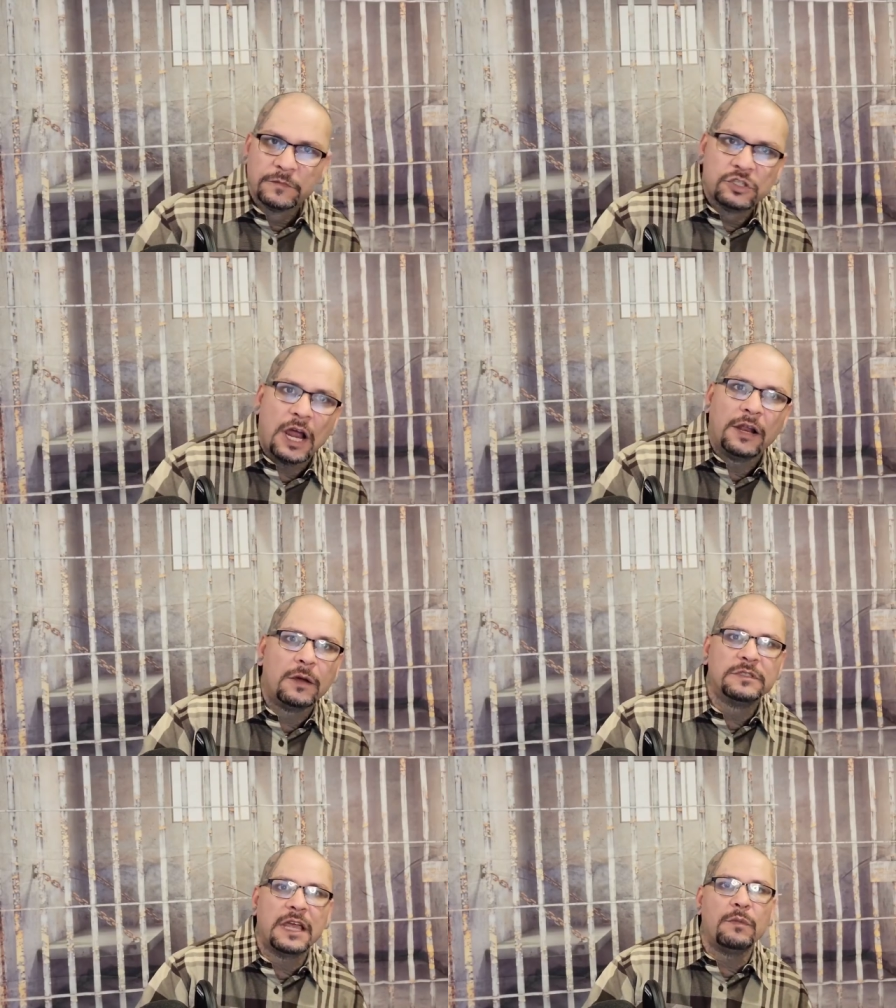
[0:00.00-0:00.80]
Charlie
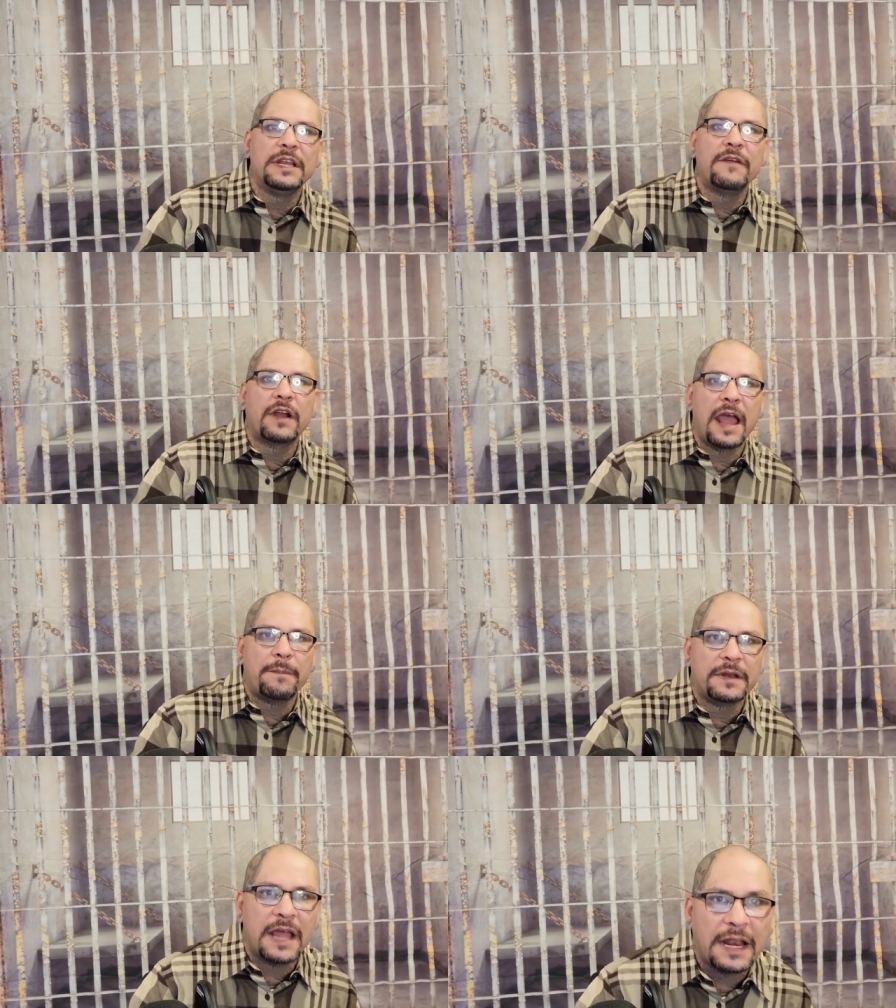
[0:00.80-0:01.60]
Holmes, that would never
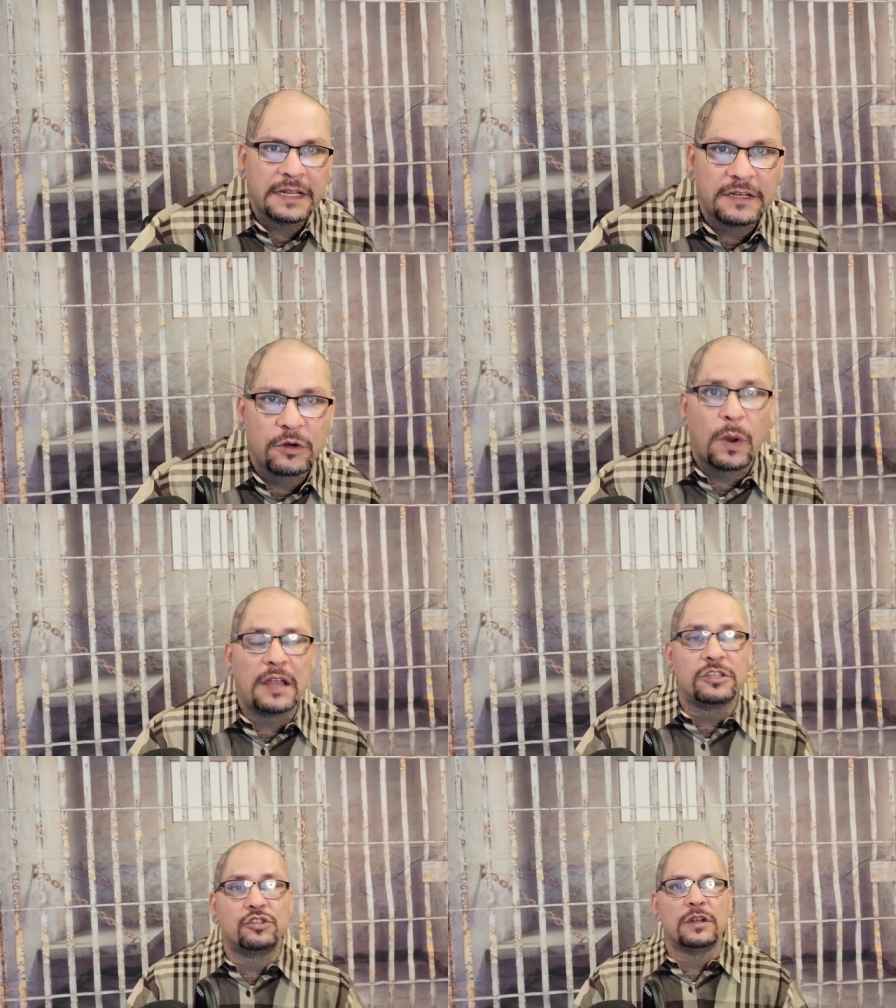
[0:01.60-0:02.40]
happen, not in your
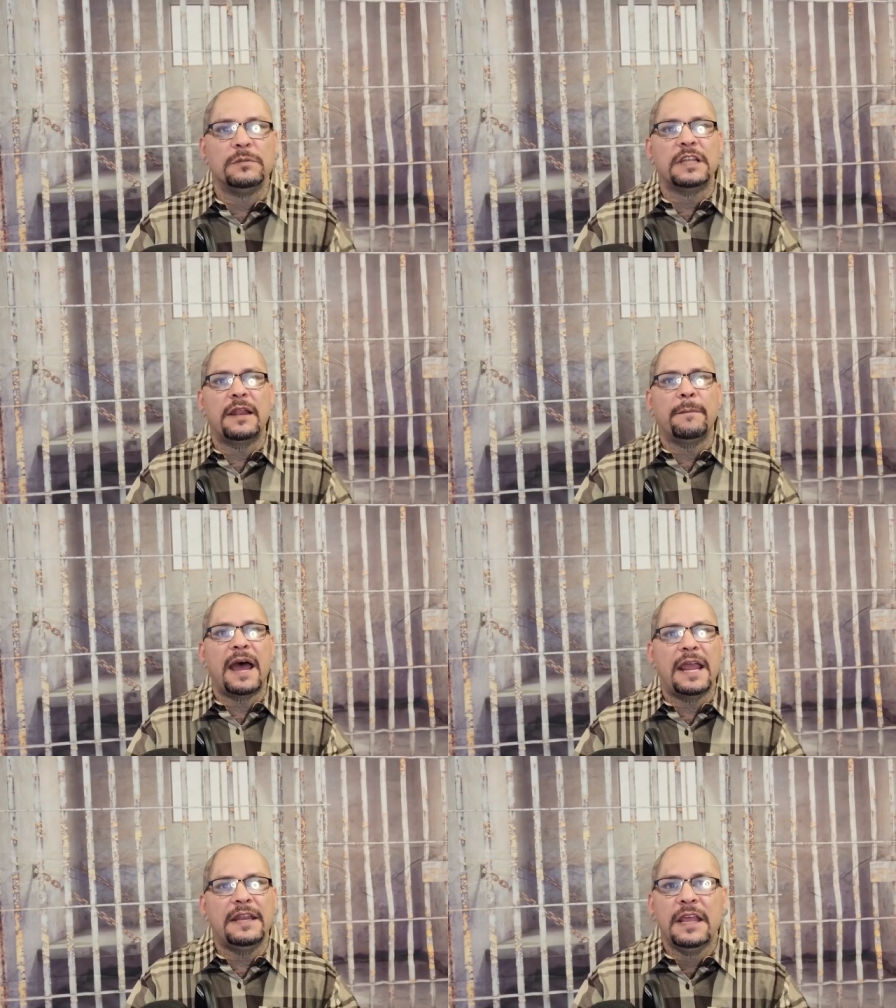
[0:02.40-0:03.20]
wildest dreams, not in
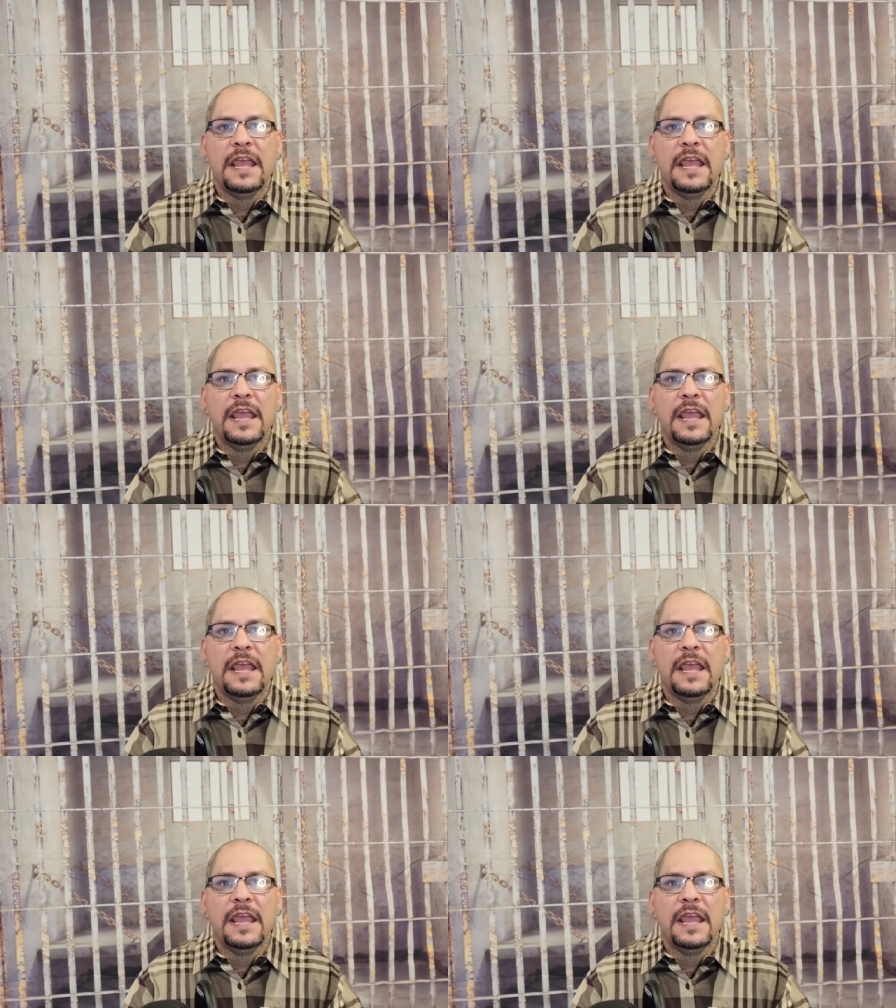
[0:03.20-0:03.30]
mine,